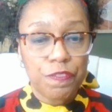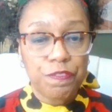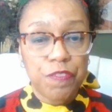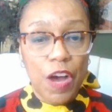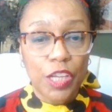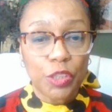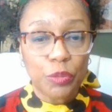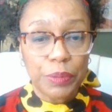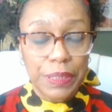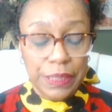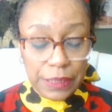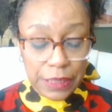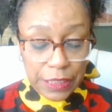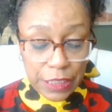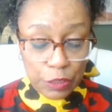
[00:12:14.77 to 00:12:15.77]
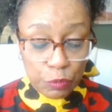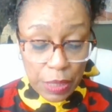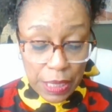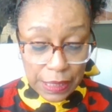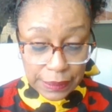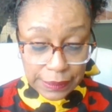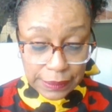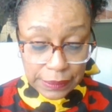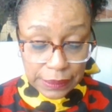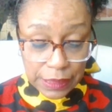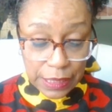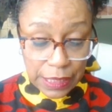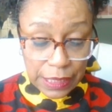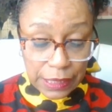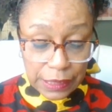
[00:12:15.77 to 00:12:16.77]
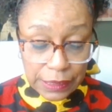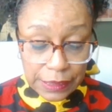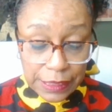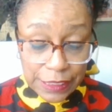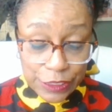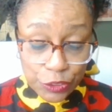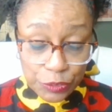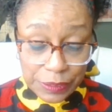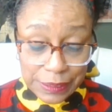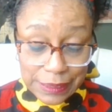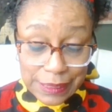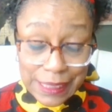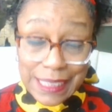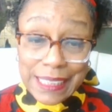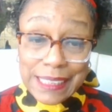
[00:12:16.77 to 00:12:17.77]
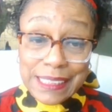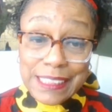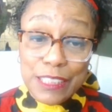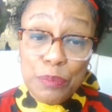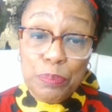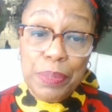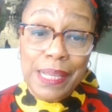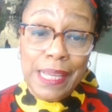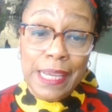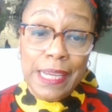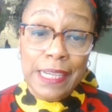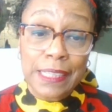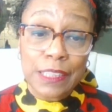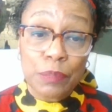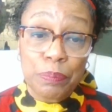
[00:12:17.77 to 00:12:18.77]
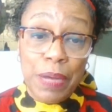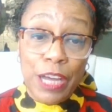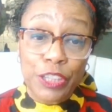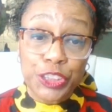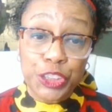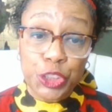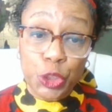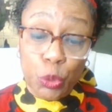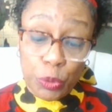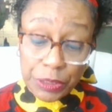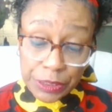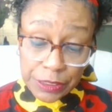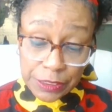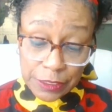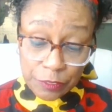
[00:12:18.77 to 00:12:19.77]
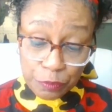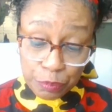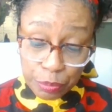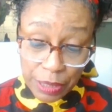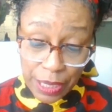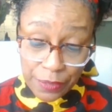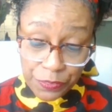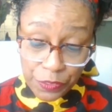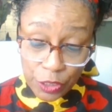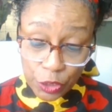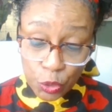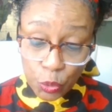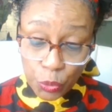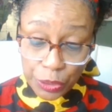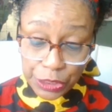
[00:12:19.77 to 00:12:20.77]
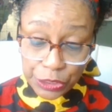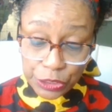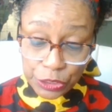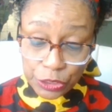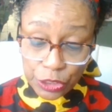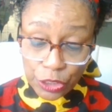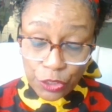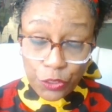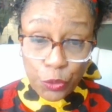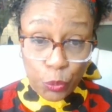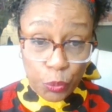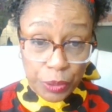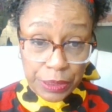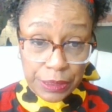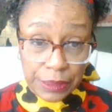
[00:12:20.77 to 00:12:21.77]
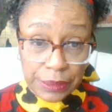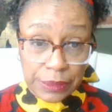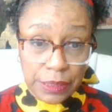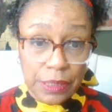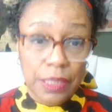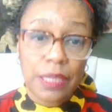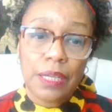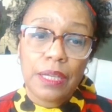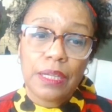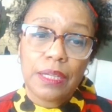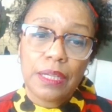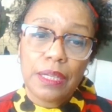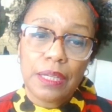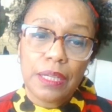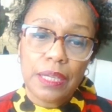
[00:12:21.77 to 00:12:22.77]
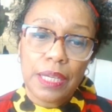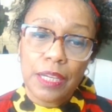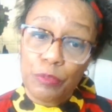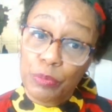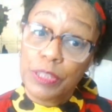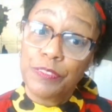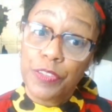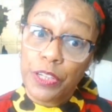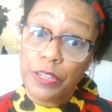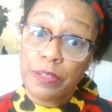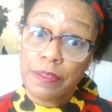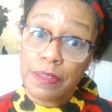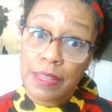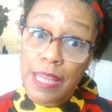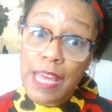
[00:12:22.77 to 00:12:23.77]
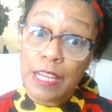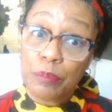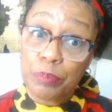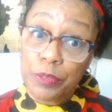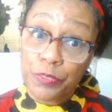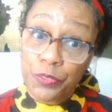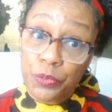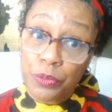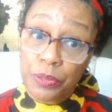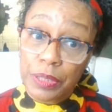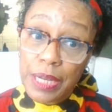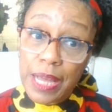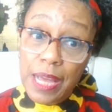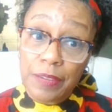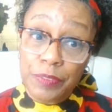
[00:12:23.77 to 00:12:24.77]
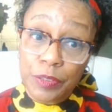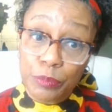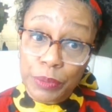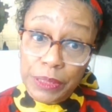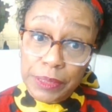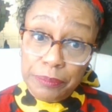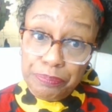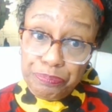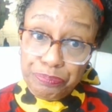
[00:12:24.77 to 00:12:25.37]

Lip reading: Following the arrest, Nichols then complained about shortness of breath, according to the authorities. And we've heard that before, haven't we?